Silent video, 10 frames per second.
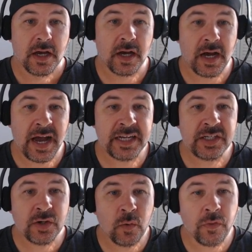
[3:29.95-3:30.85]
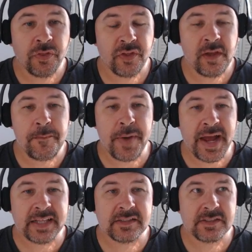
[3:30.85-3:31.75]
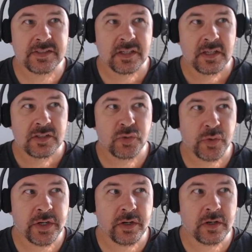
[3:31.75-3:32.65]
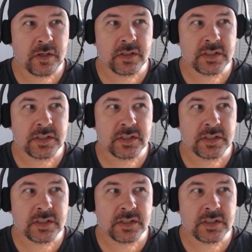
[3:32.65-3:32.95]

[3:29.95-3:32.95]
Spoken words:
I don't think bats trigger